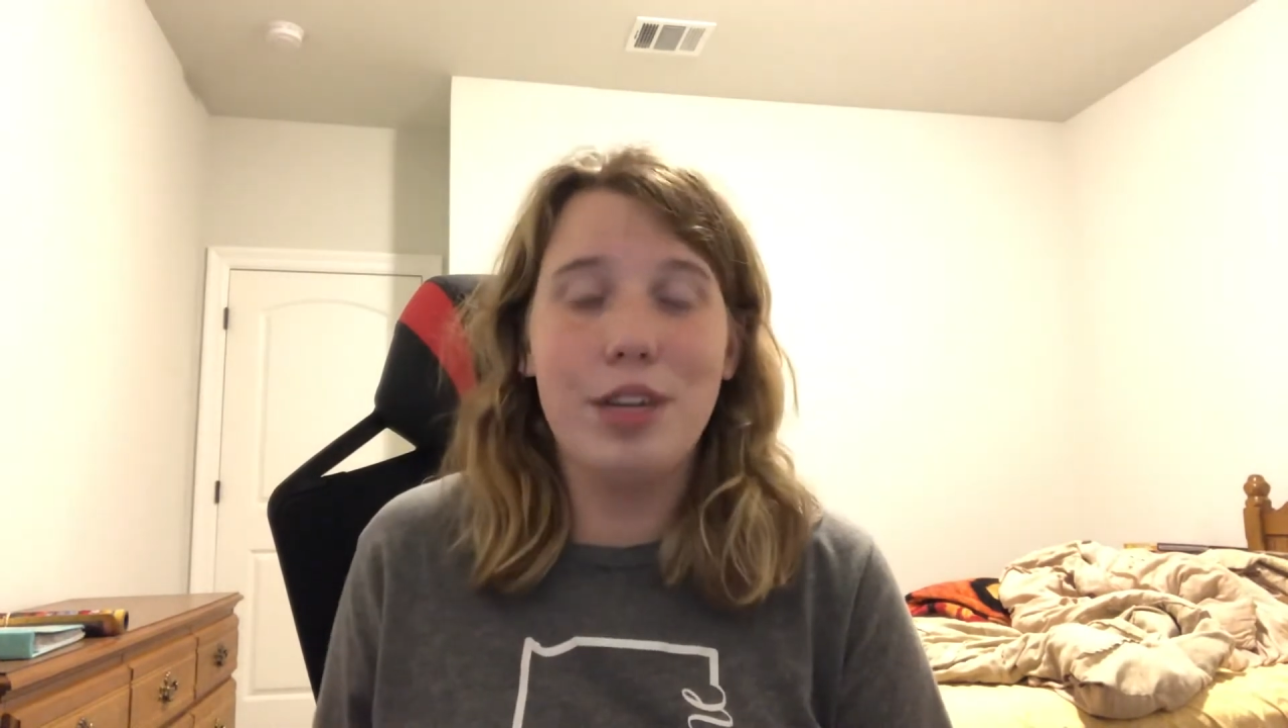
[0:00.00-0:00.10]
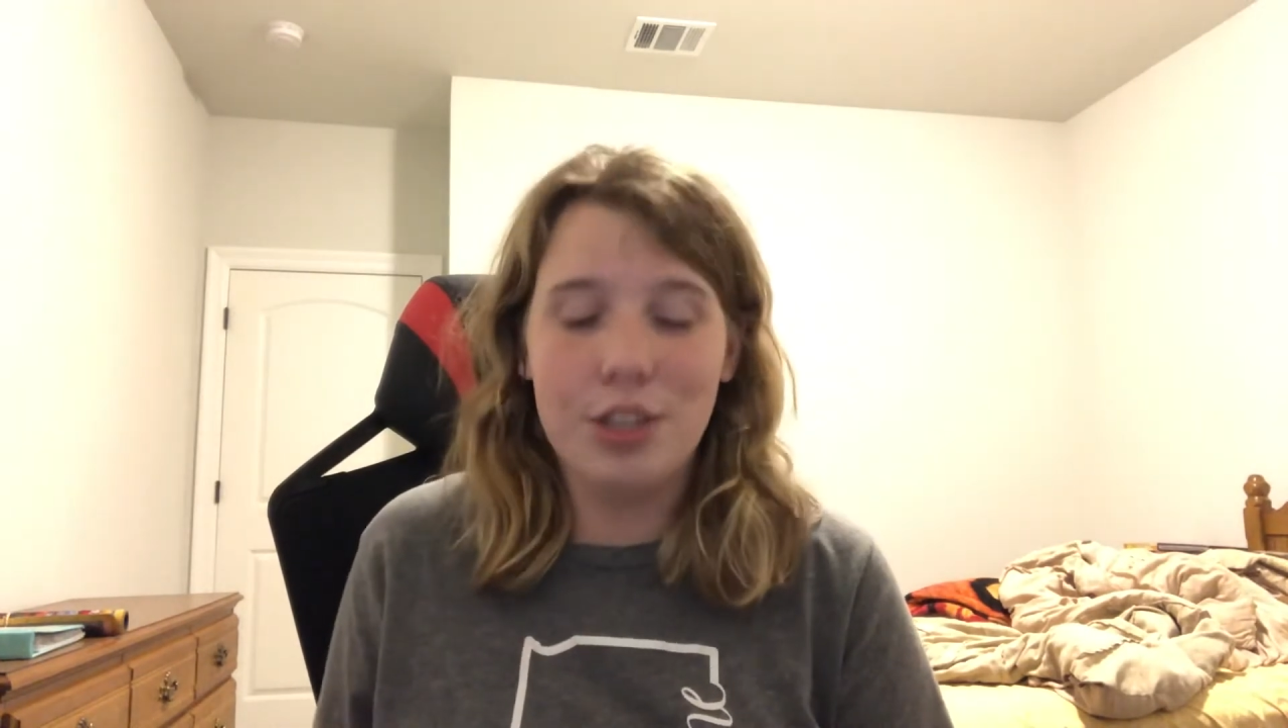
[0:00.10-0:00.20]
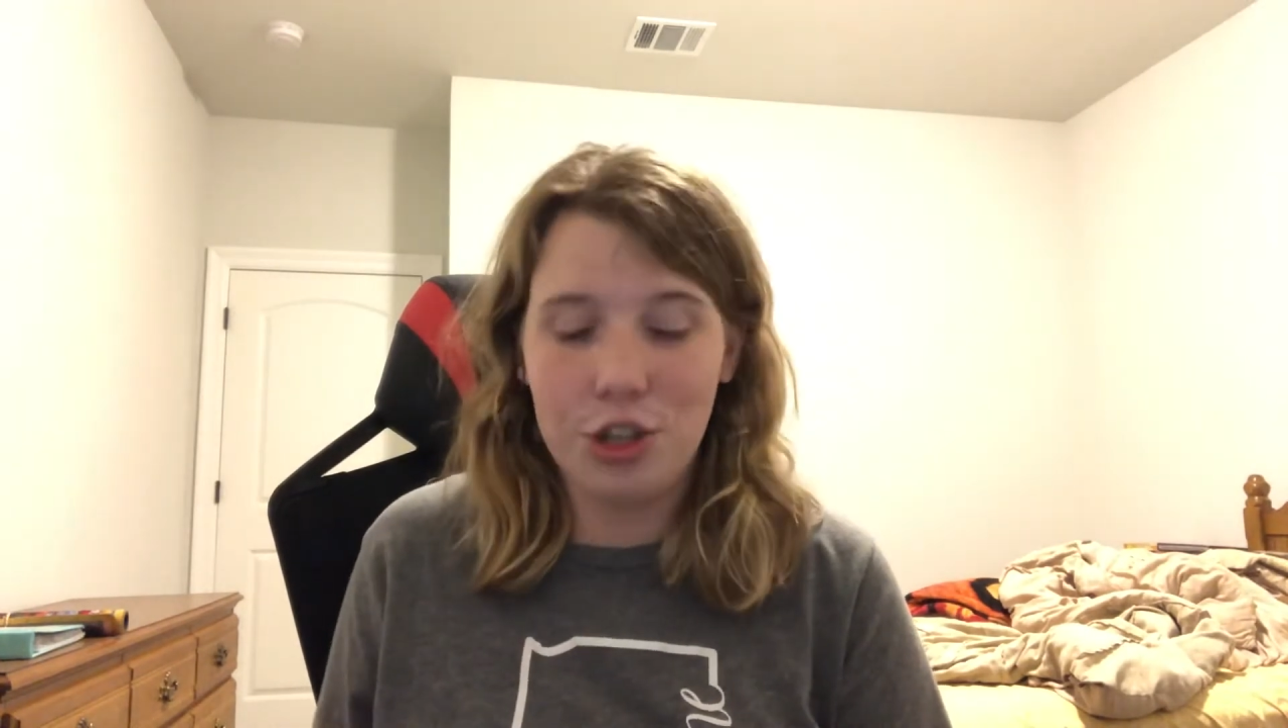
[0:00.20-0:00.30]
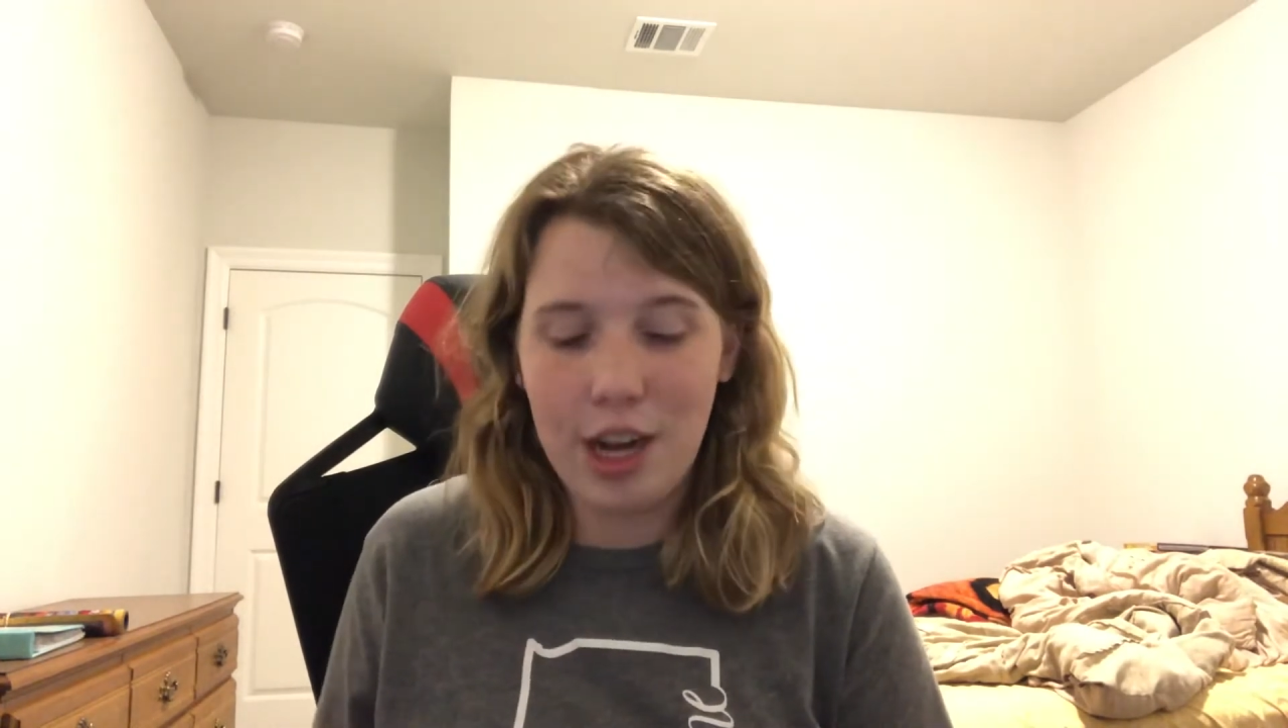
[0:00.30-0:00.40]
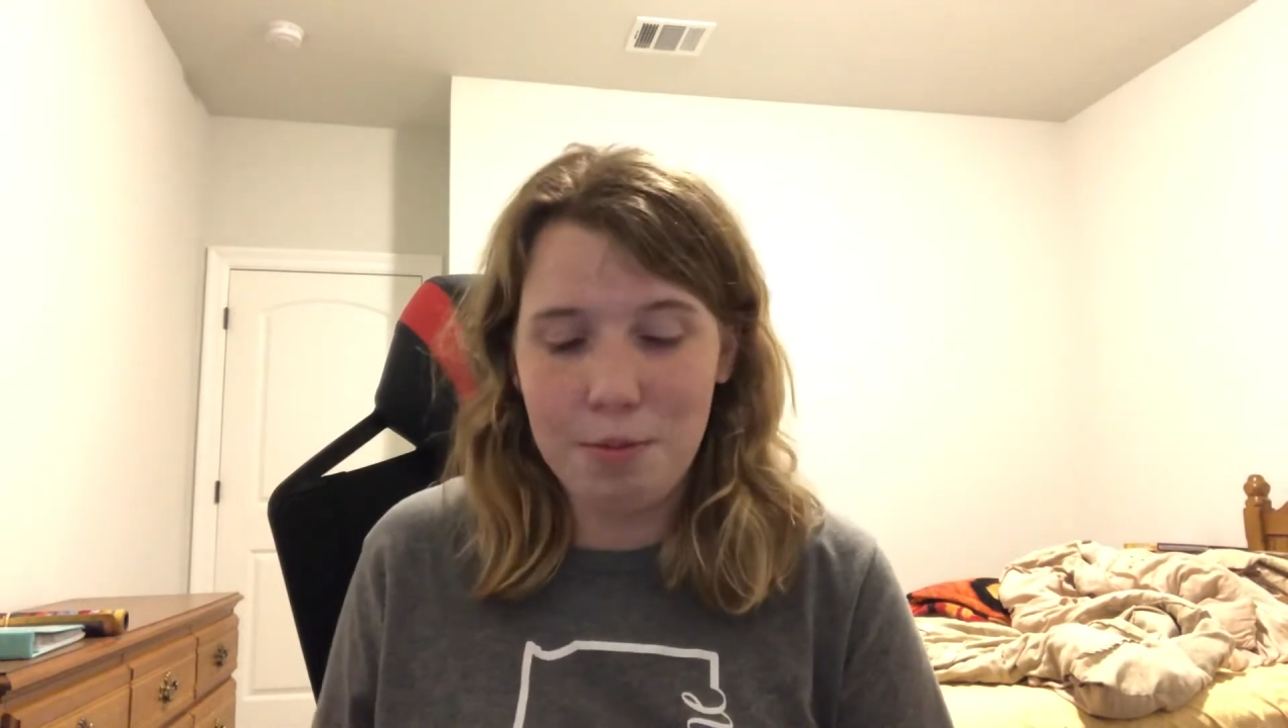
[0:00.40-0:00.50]
reading
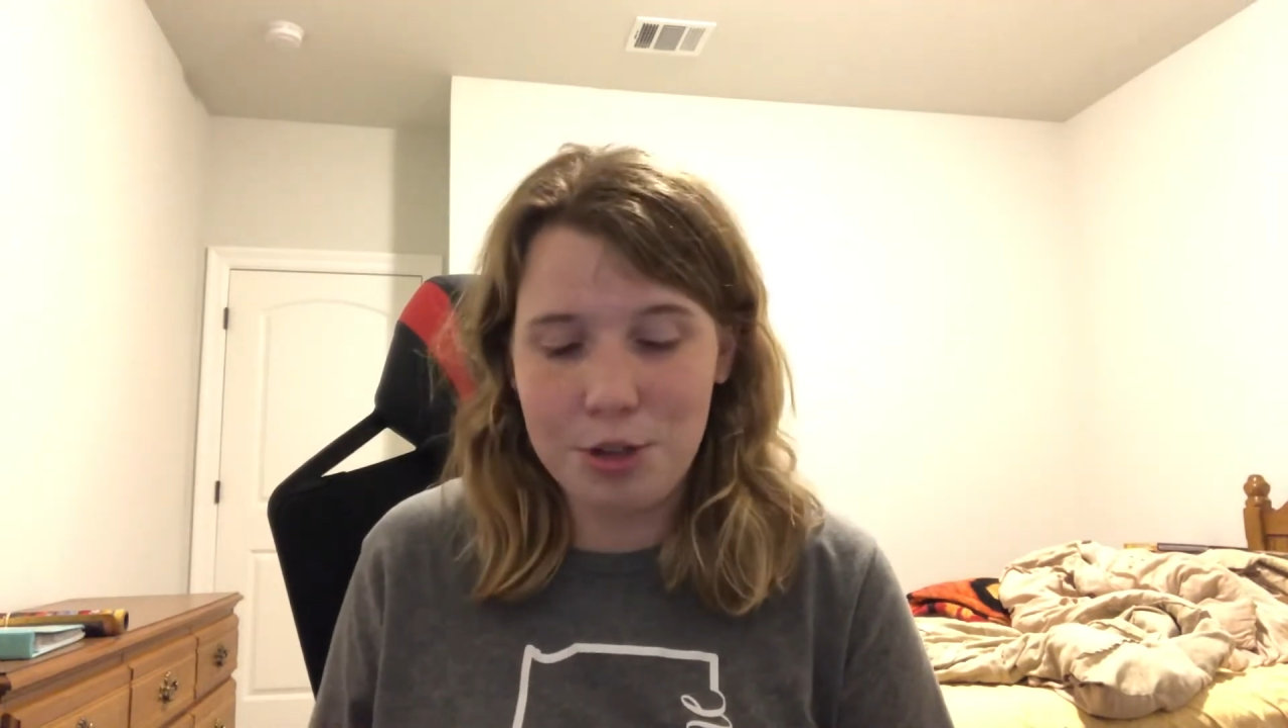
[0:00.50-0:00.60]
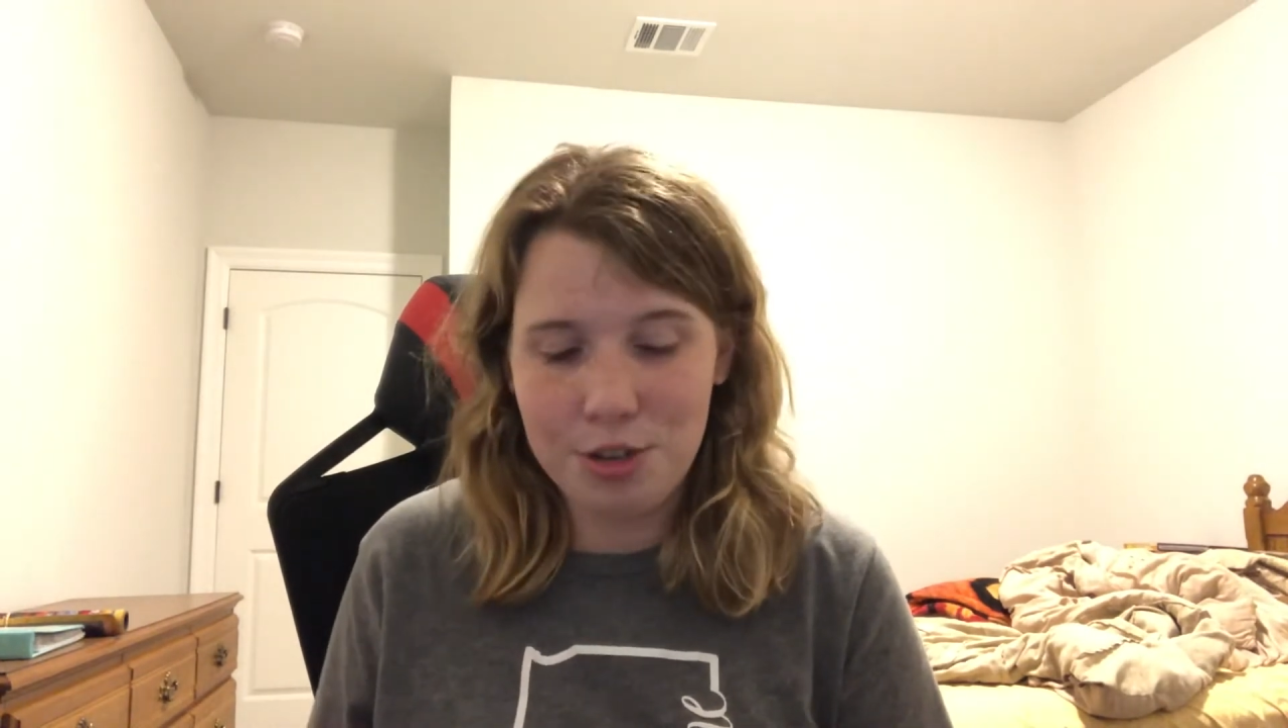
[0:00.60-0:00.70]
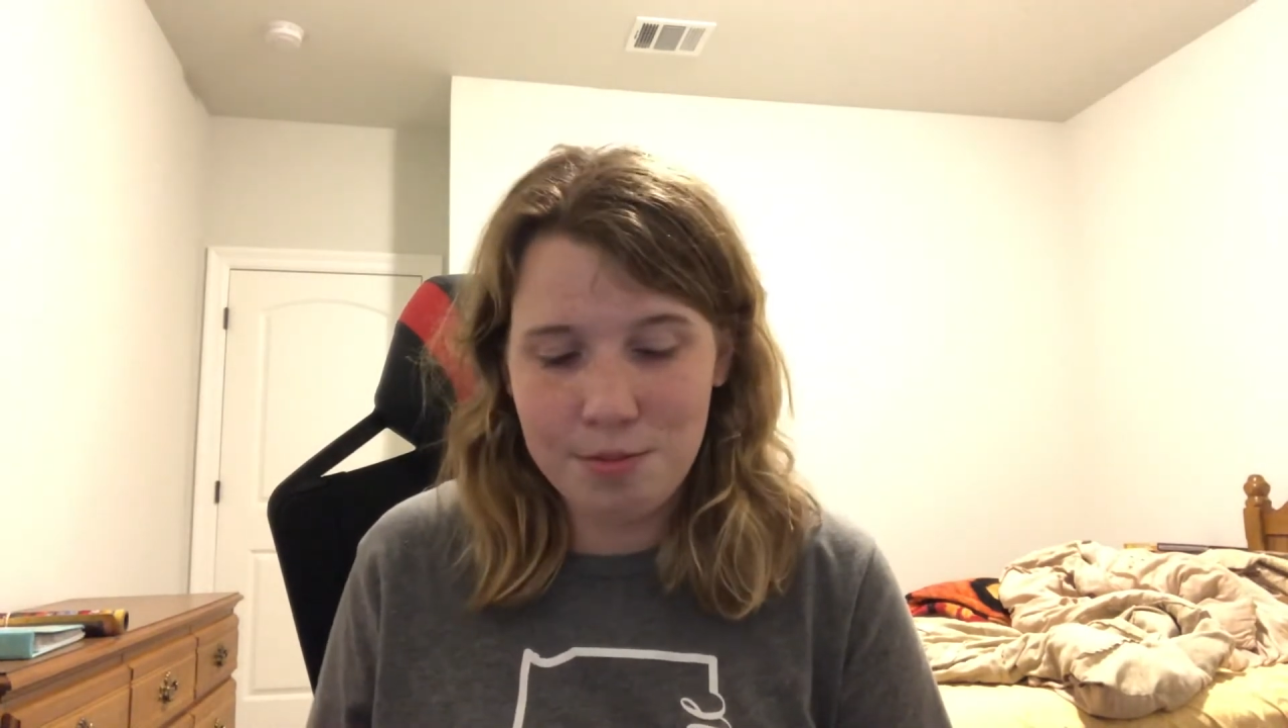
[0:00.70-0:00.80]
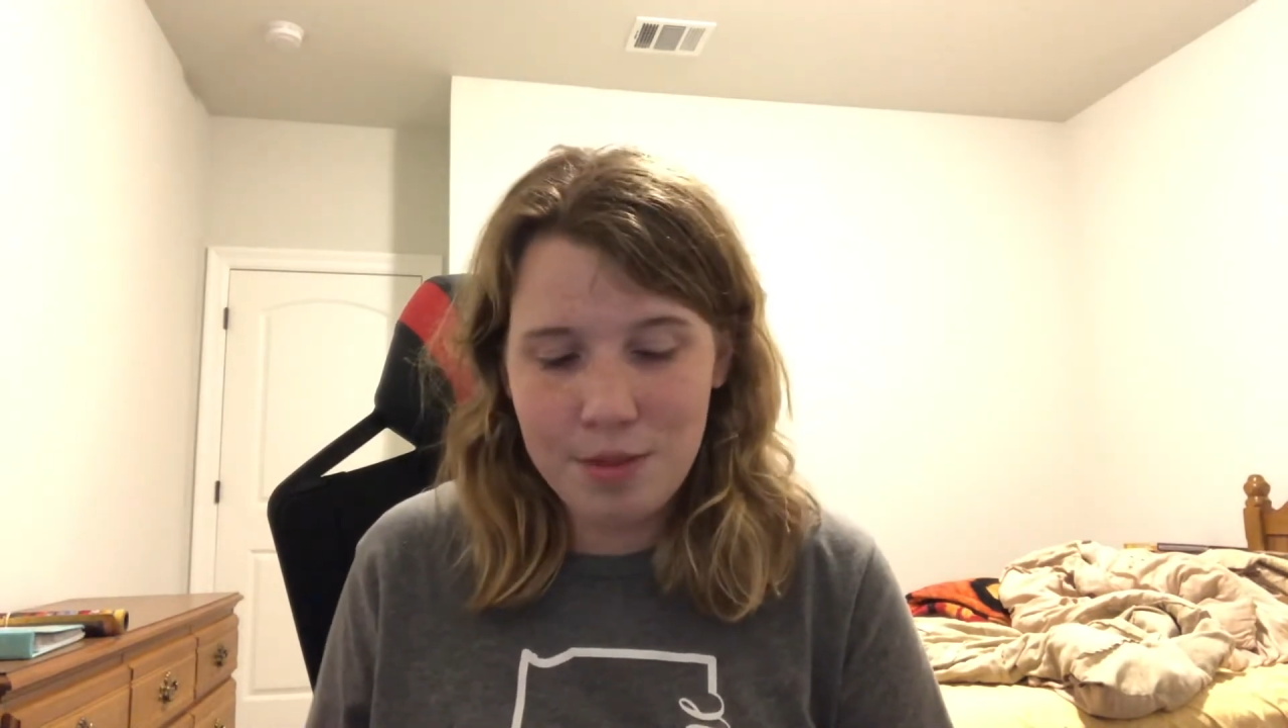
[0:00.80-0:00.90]
the chapter.